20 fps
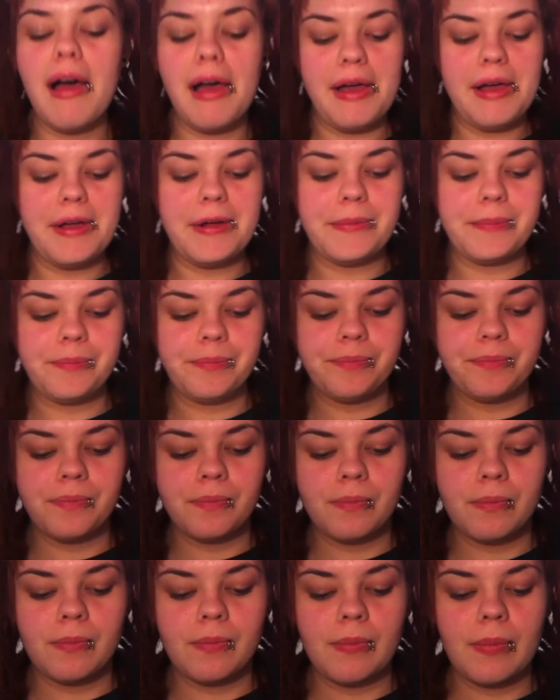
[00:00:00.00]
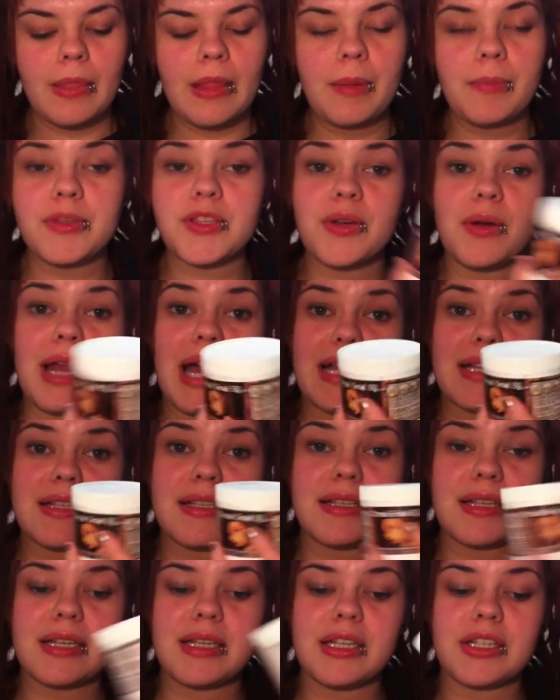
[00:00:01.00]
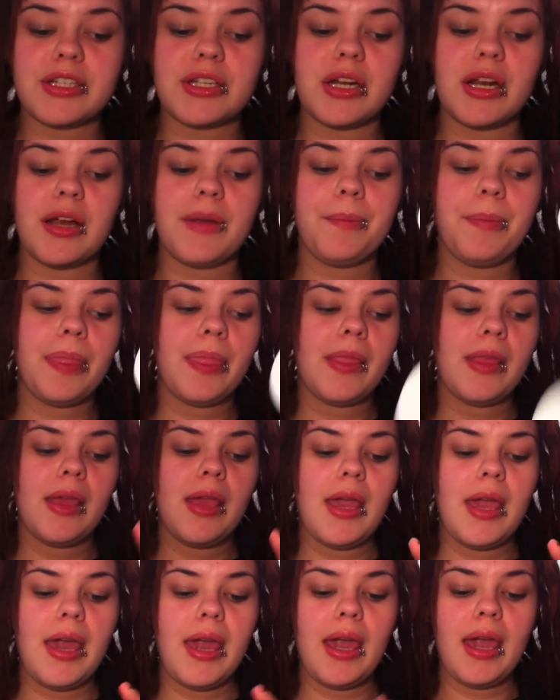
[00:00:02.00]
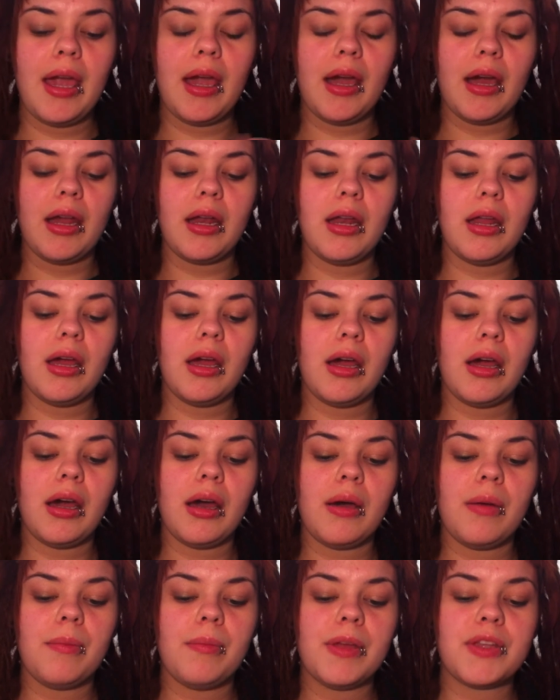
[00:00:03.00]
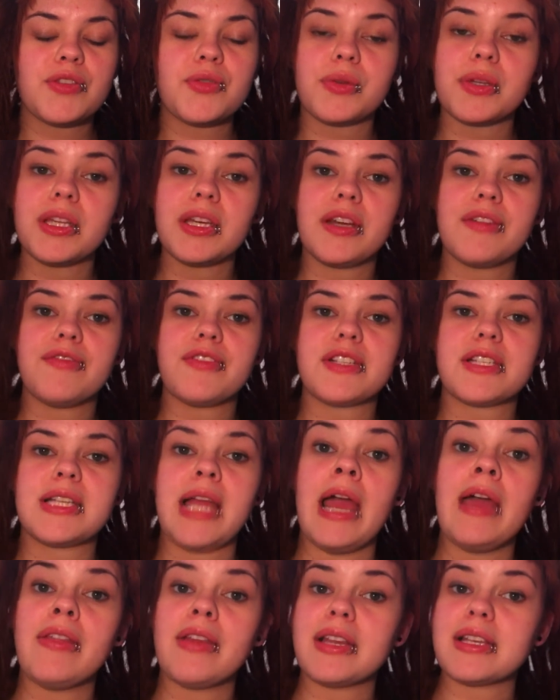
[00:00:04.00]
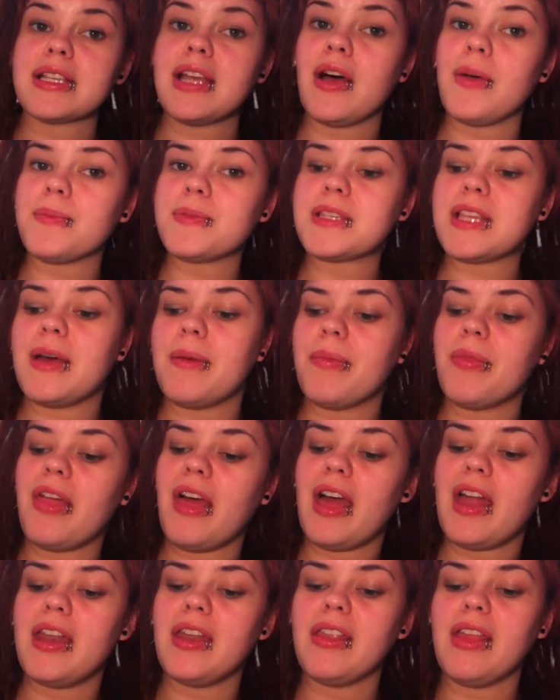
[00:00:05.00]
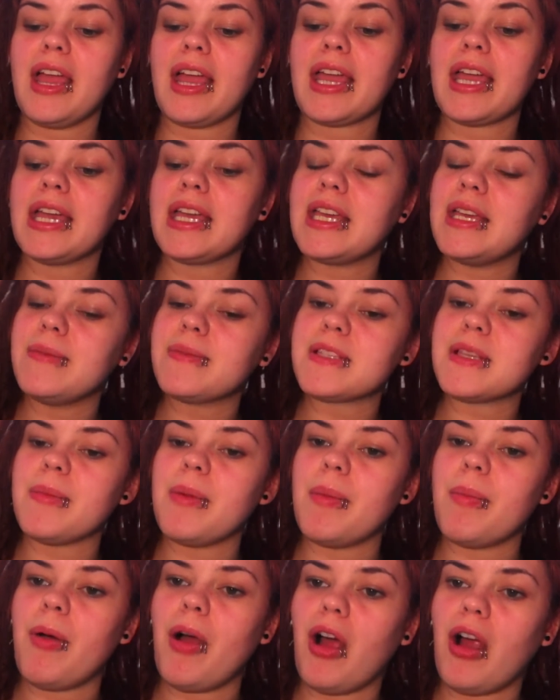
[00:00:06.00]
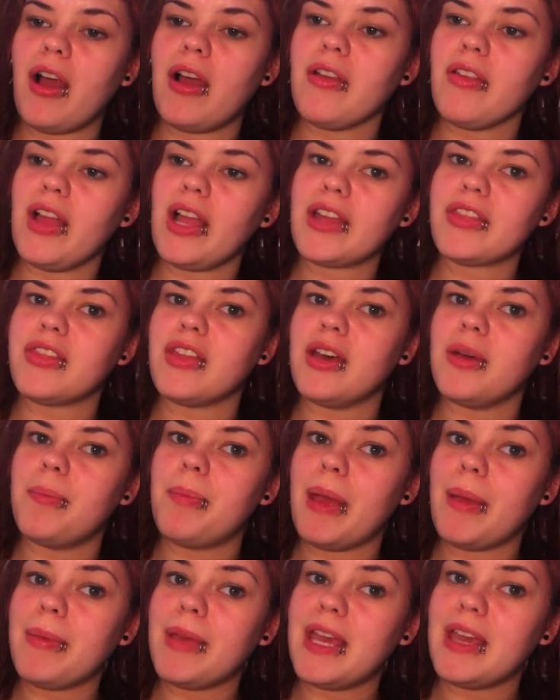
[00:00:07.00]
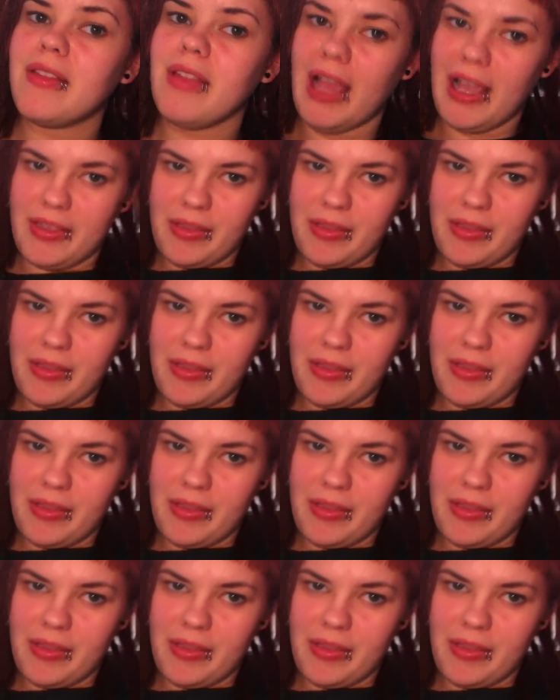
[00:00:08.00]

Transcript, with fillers: So it acts as a conditioner, and it's really good for styling, because it helps them then, like, it keeps them apart, like the baby